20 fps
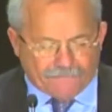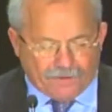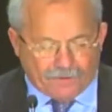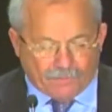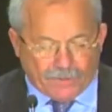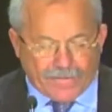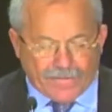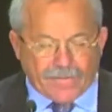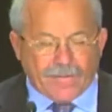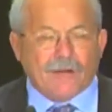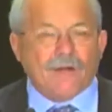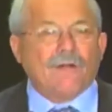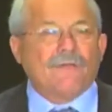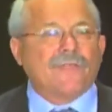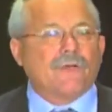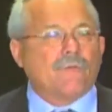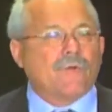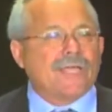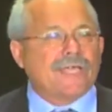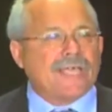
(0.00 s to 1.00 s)
we hear
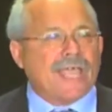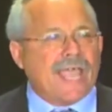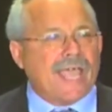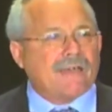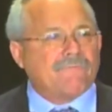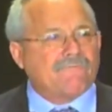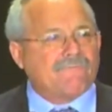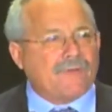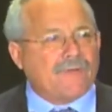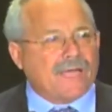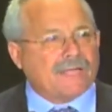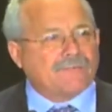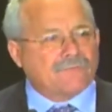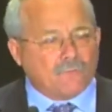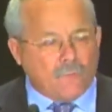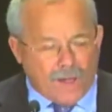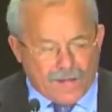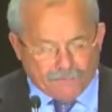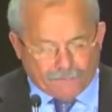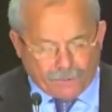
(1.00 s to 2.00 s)
that we can't fix
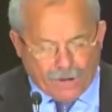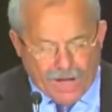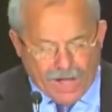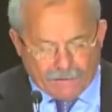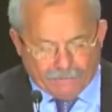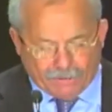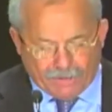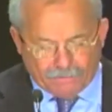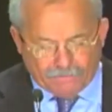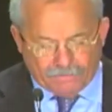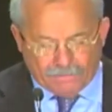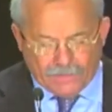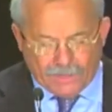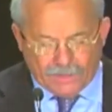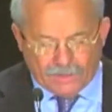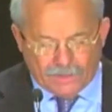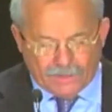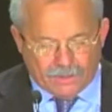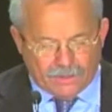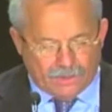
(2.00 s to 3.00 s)
one problem
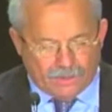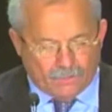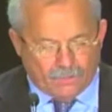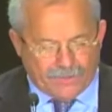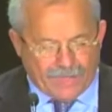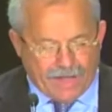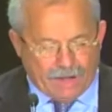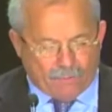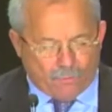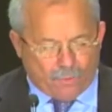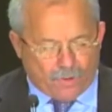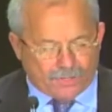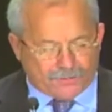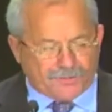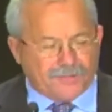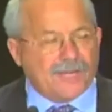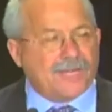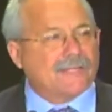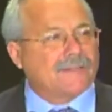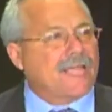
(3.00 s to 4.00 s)
without
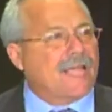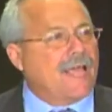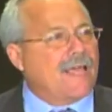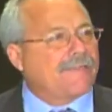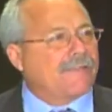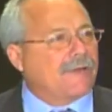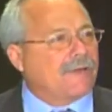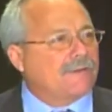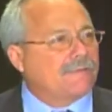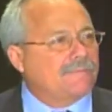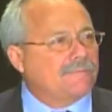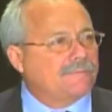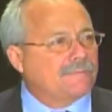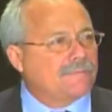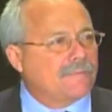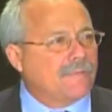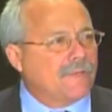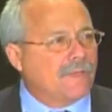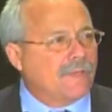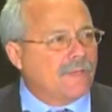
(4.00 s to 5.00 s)
worsening the other.
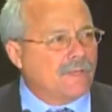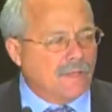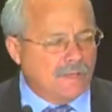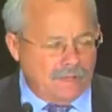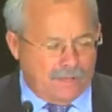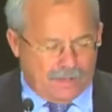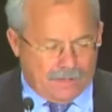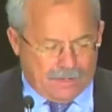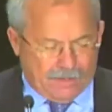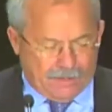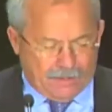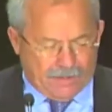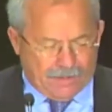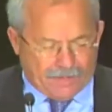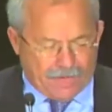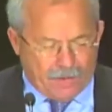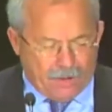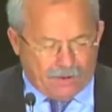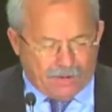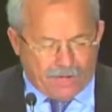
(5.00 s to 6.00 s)
That
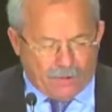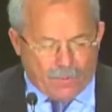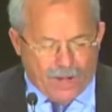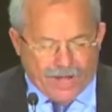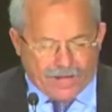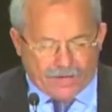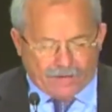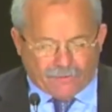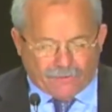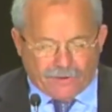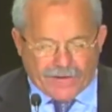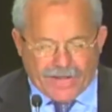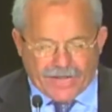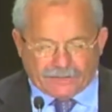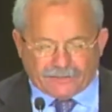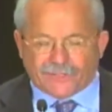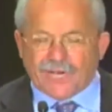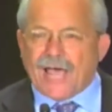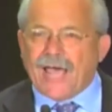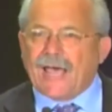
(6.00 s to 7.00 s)
the only way to
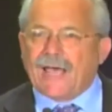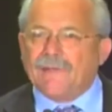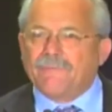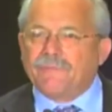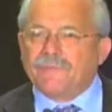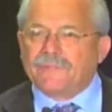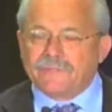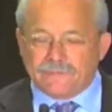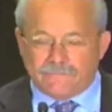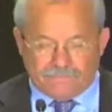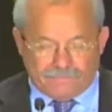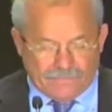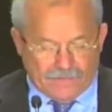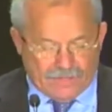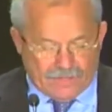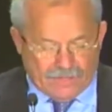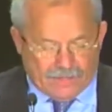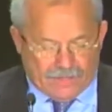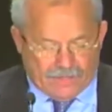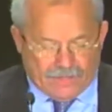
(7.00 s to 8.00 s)
create jobs
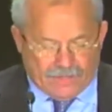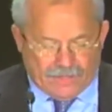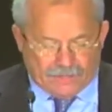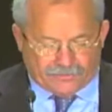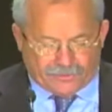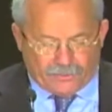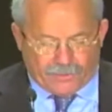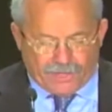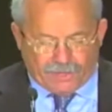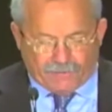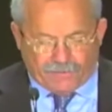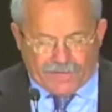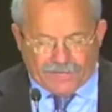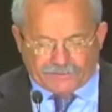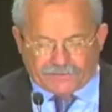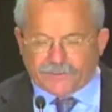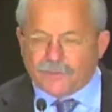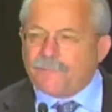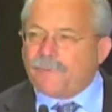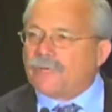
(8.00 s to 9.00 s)
is to
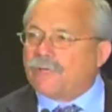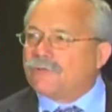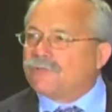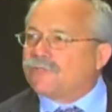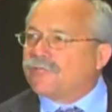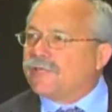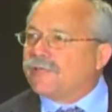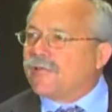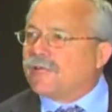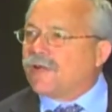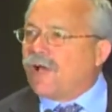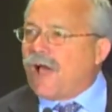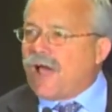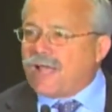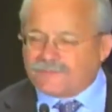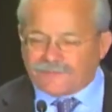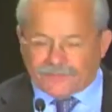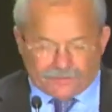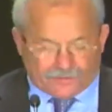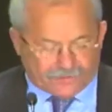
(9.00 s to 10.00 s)
increase the pollution that
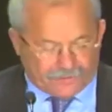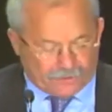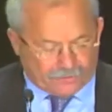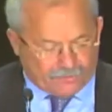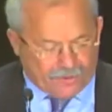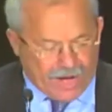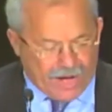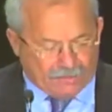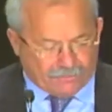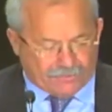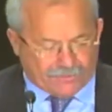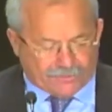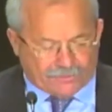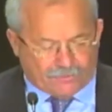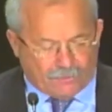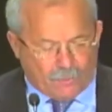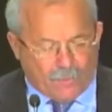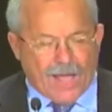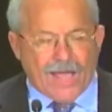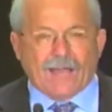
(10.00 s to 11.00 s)
causes the droughts,
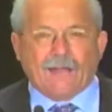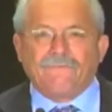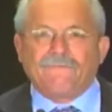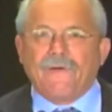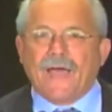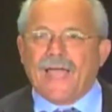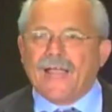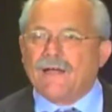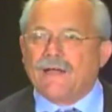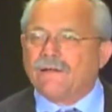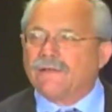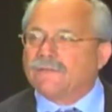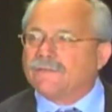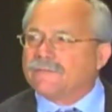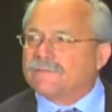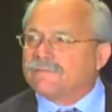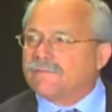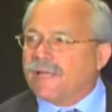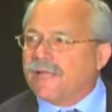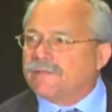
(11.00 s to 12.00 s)
the
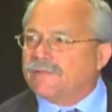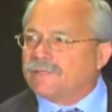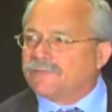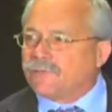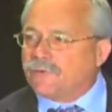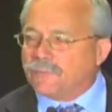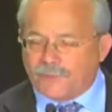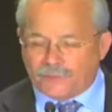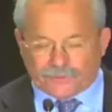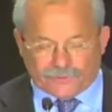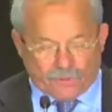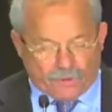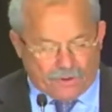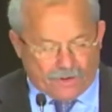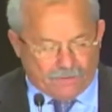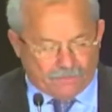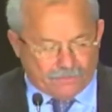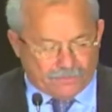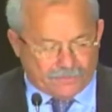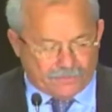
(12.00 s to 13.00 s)
wildfires, and the
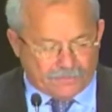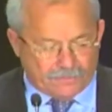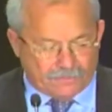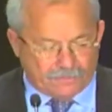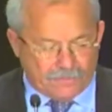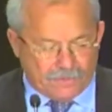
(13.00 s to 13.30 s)
superstorms.